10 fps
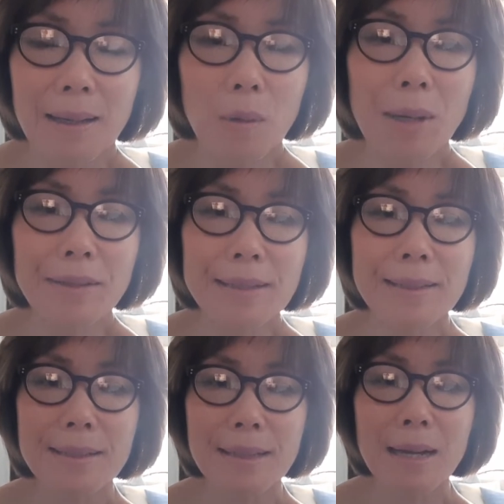While the
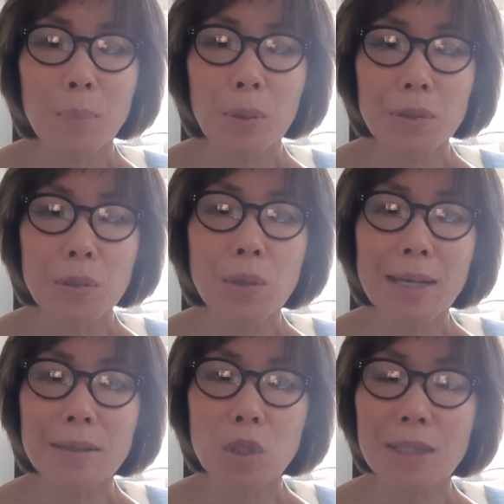disciples who
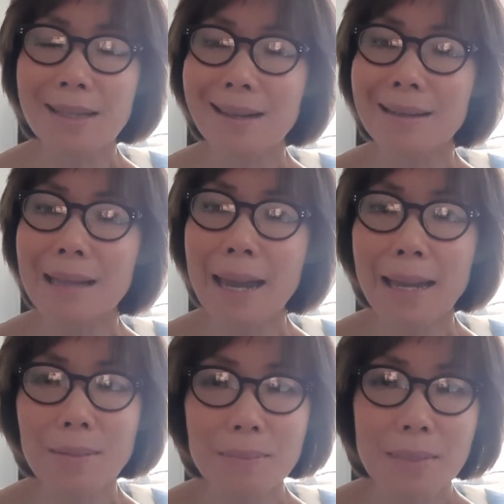has just
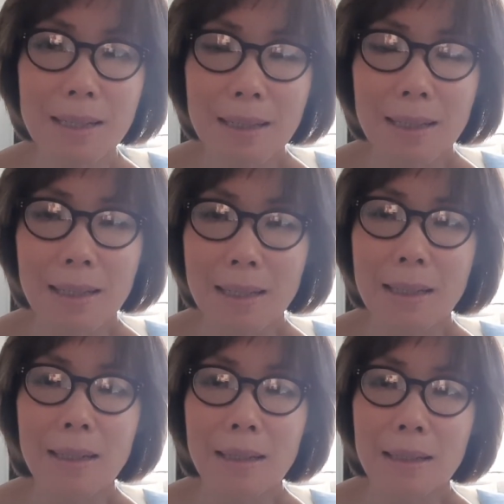claimed
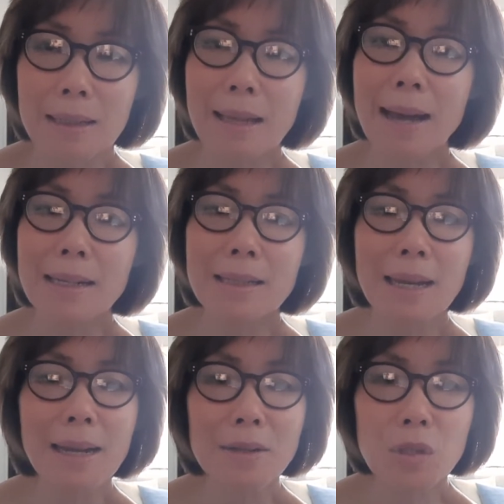that
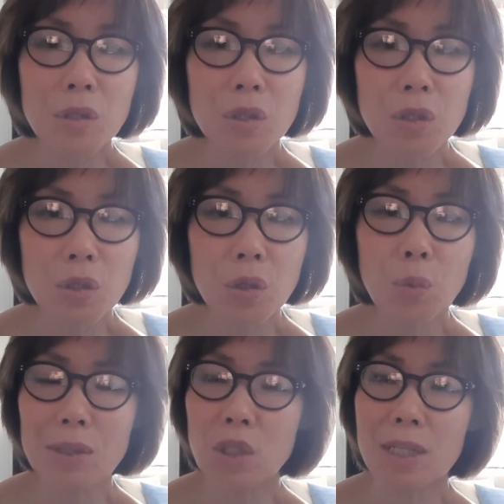they understood
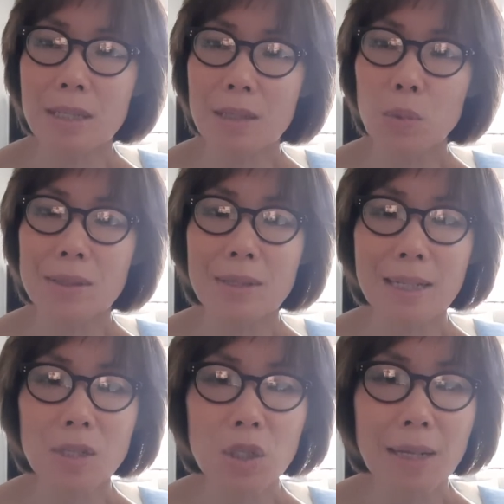what Jesus was
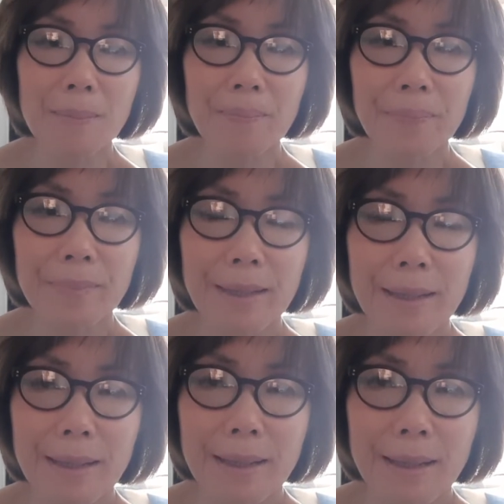teaching,
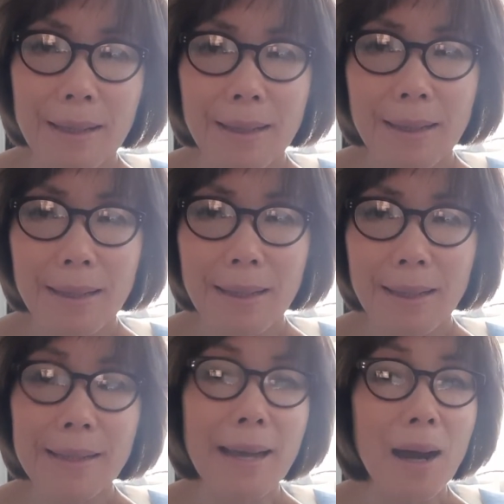
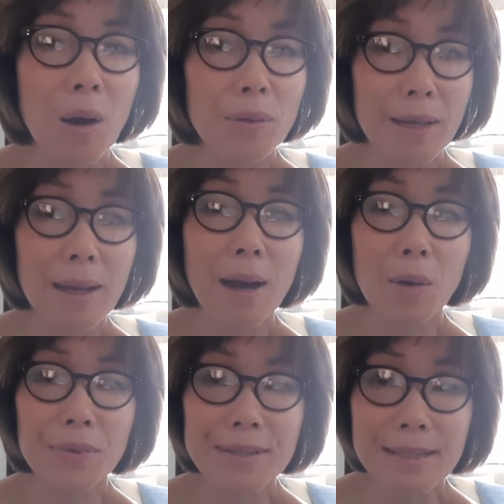and now they
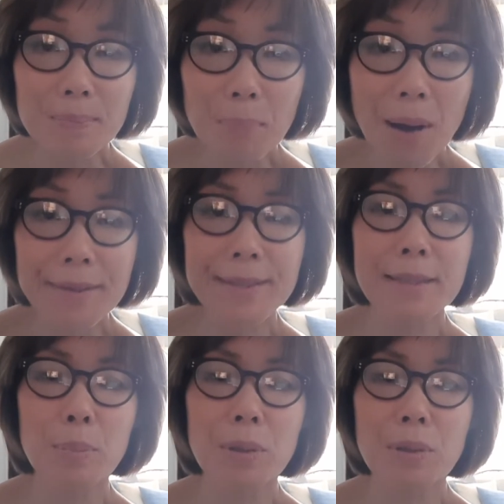are
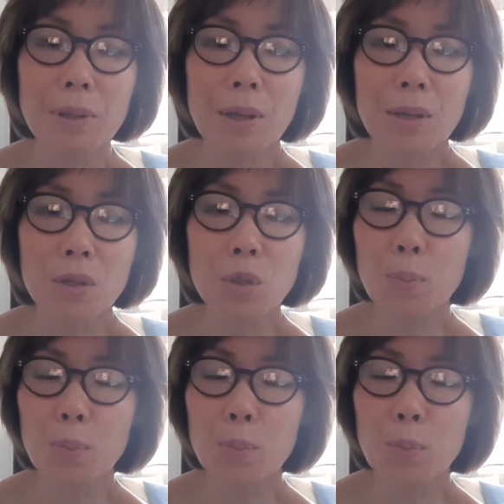responsible to